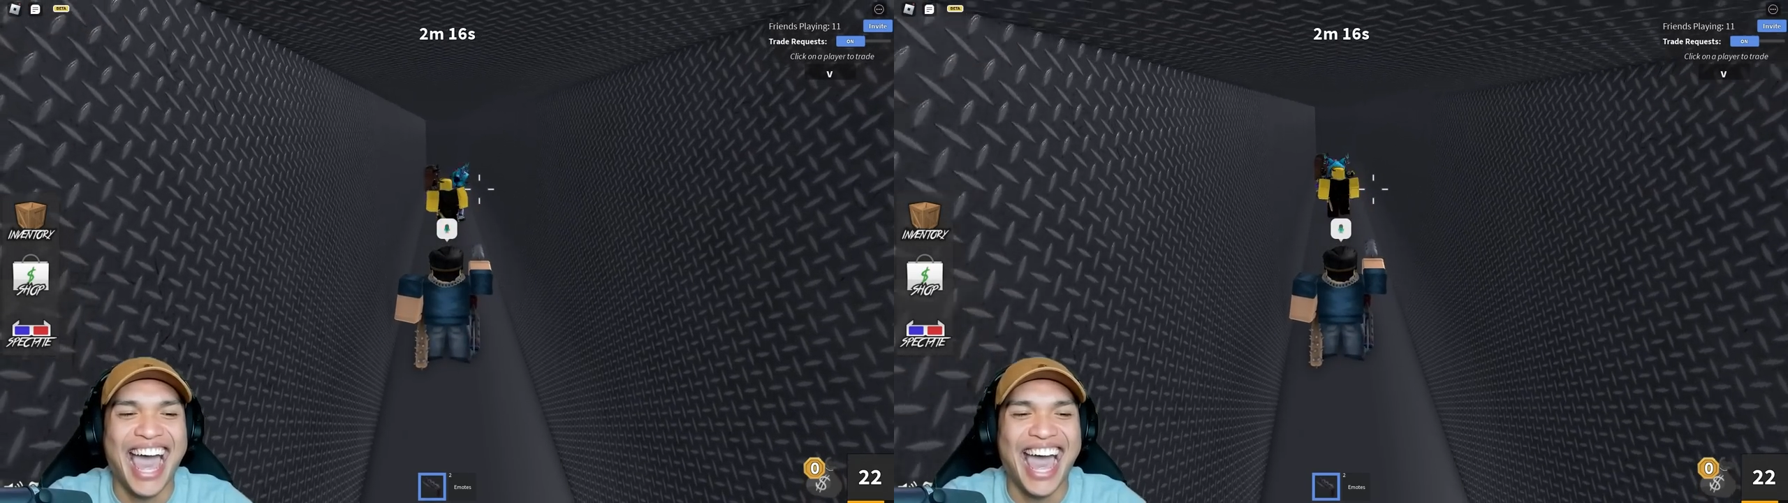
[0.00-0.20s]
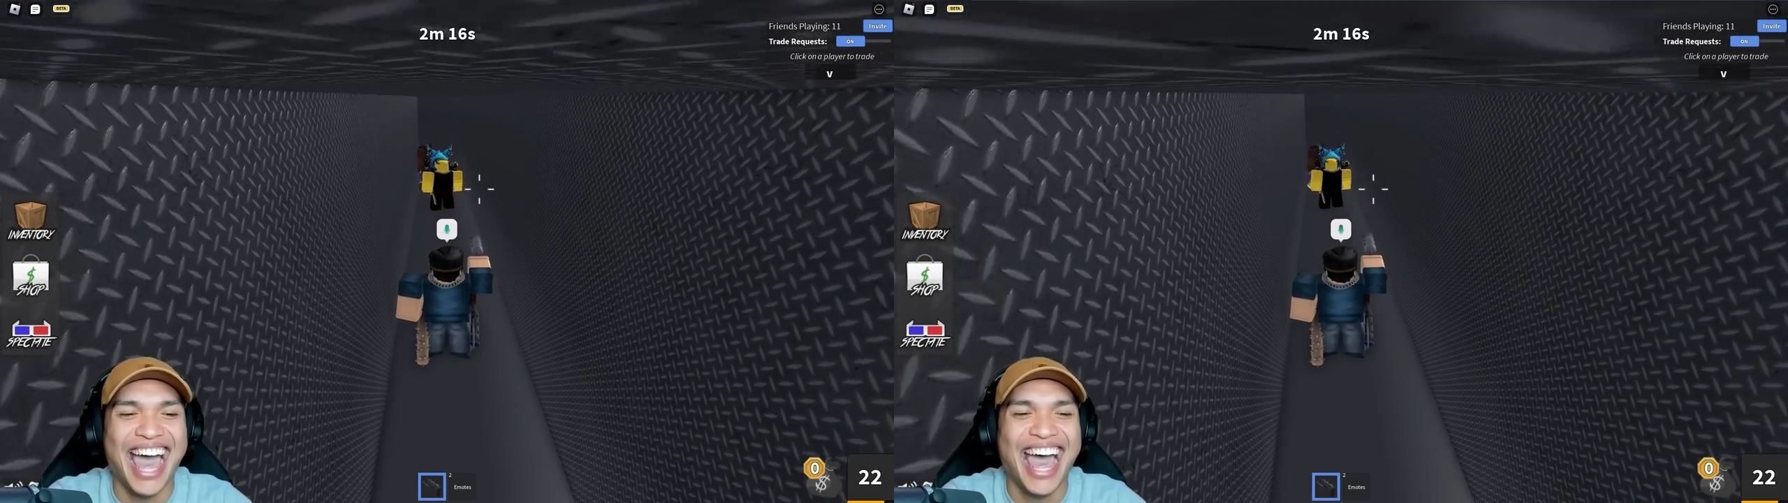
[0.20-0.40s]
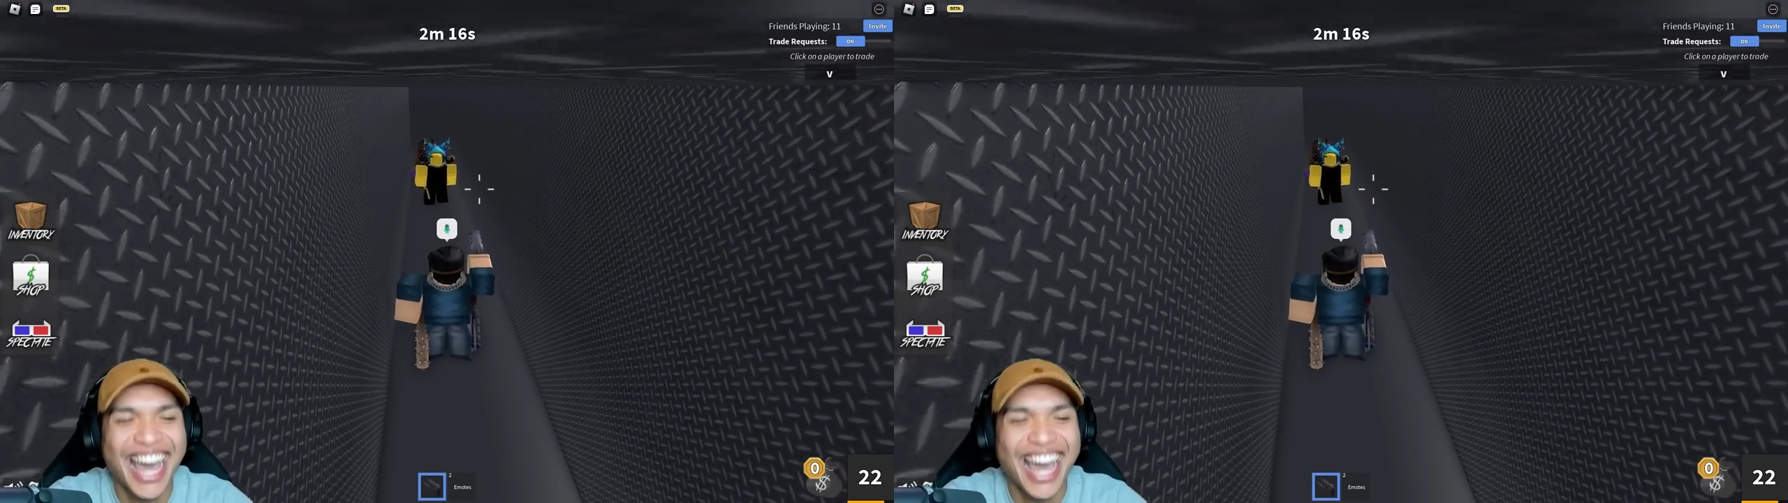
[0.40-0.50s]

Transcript: know you were here!